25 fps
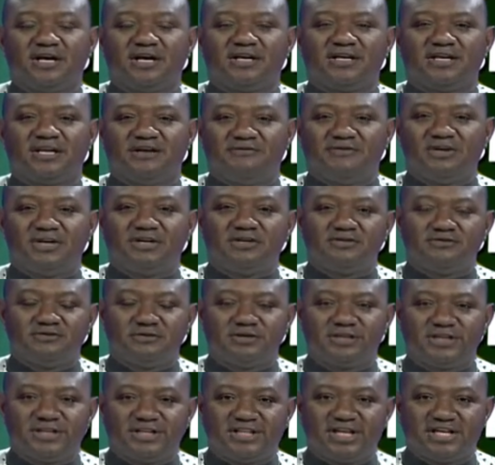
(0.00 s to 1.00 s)
giving good
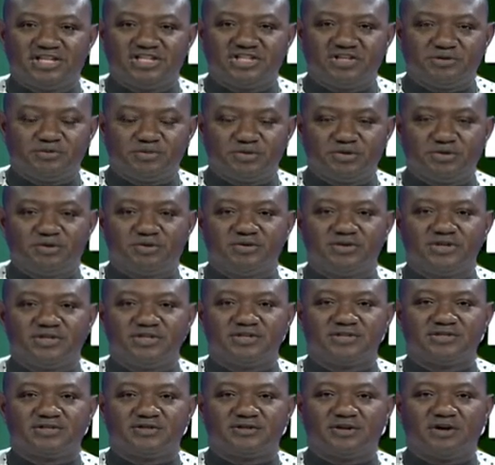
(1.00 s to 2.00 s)
leadership to
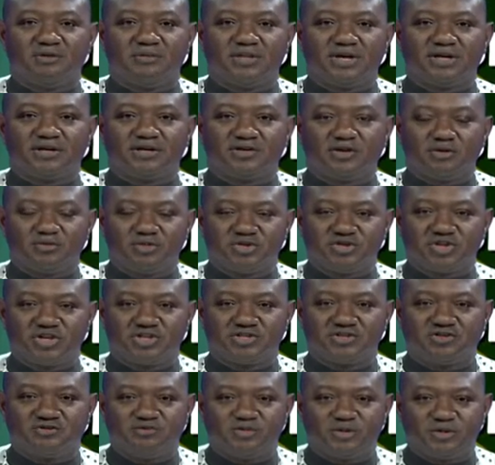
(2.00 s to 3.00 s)
his command commissioners
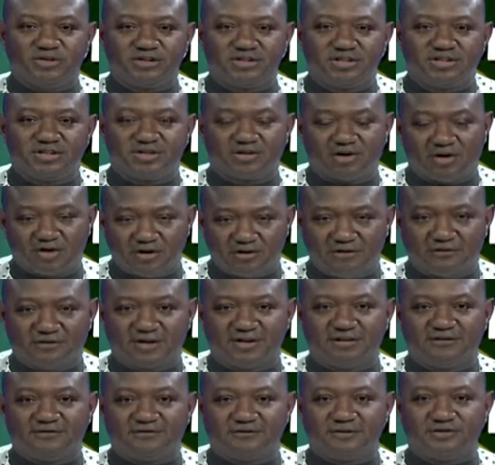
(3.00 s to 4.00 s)
of police all over the
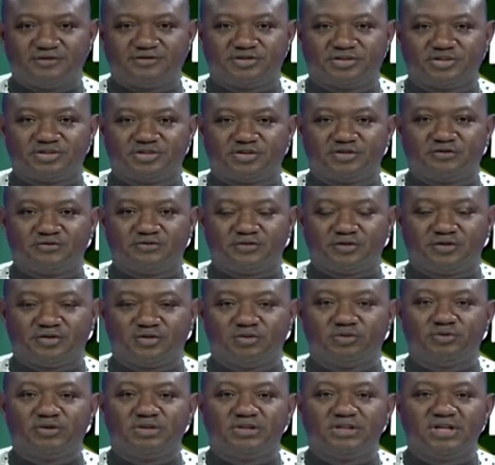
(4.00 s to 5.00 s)
Federation for
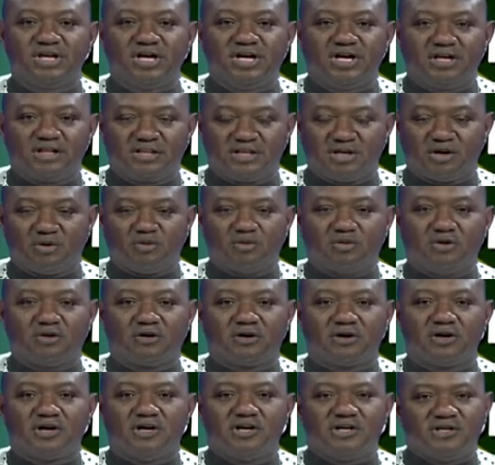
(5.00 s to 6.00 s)
doing their work.
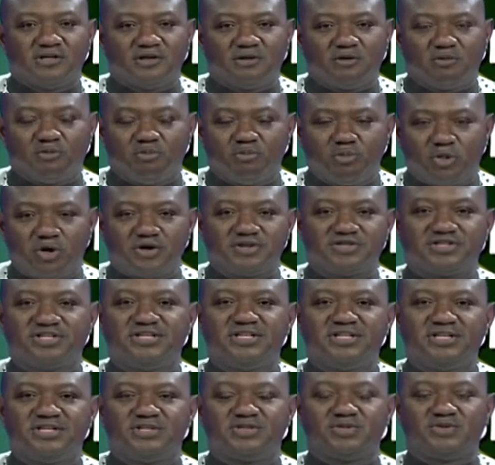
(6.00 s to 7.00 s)
More still
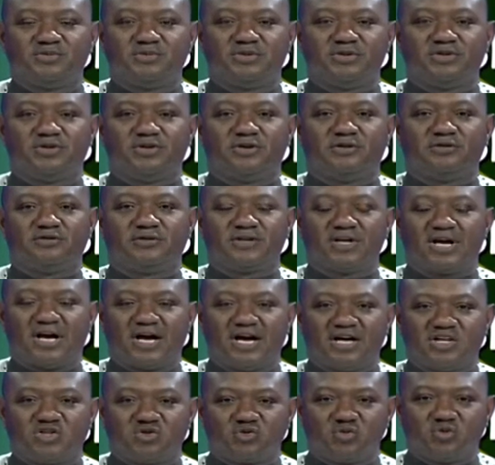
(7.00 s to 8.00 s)
needs to be done
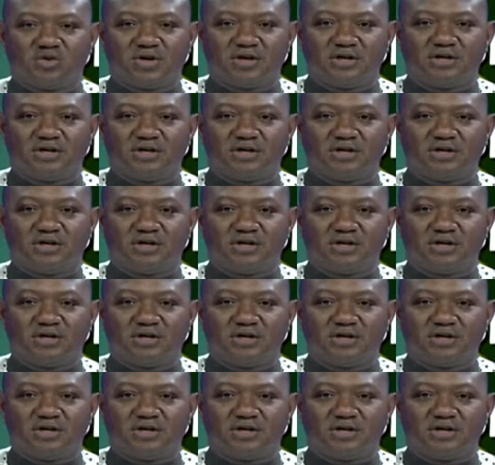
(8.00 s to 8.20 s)
as we